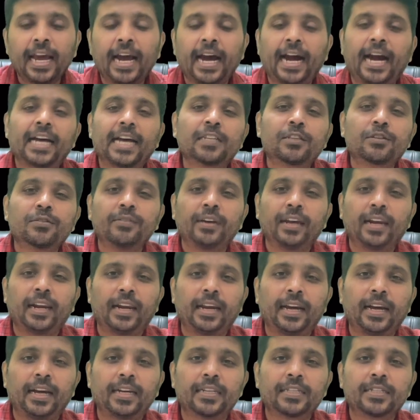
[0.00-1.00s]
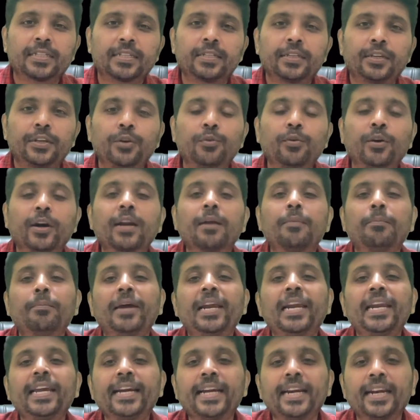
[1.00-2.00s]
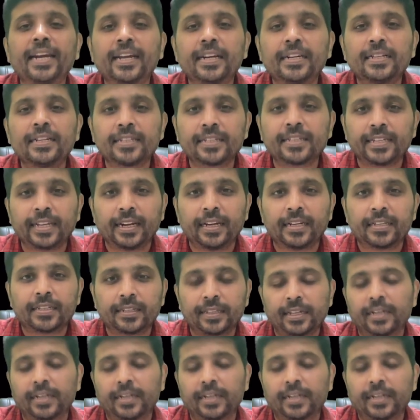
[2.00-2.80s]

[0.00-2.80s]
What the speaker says: as well as your malignant cells,